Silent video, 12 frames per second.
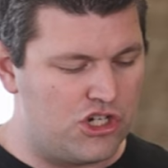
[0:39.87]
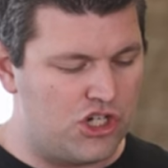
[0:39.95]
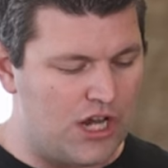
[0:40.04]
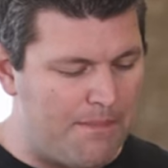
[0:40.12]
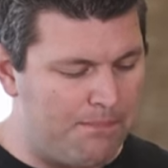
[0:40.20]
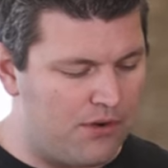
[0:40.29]

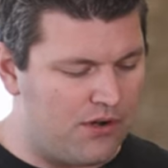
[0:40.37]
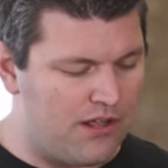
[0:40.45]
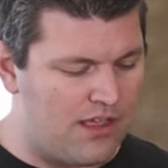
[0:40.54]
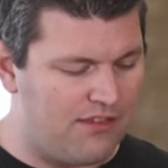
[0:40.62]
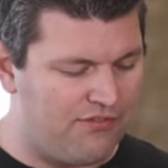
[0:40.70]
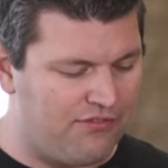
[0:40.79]

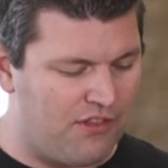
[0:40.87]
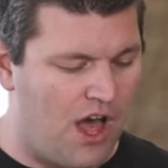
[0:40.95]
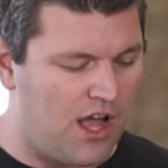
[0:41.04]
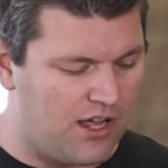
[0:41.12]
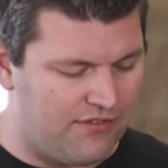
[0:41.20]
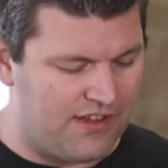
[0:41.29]
shepherd the
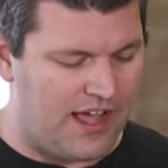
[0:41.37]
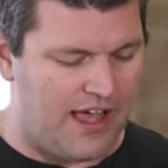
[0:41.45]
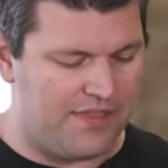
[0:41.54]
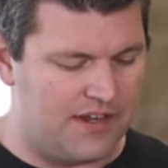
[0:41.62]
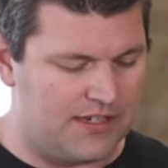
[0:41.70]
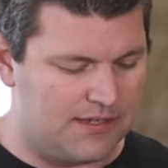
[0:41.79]
flock of
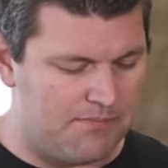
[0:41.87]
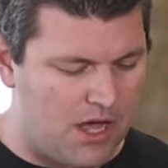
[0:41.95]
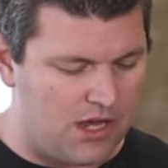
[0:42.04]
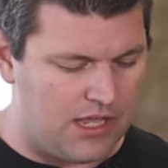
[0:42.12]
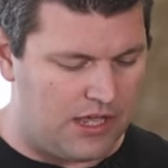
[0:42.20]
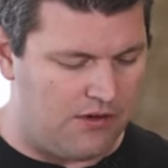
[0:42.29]
God that is
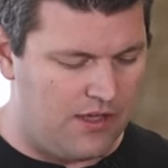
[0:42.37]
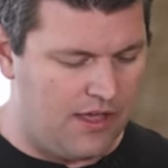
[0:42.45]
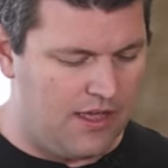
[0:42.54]
among you,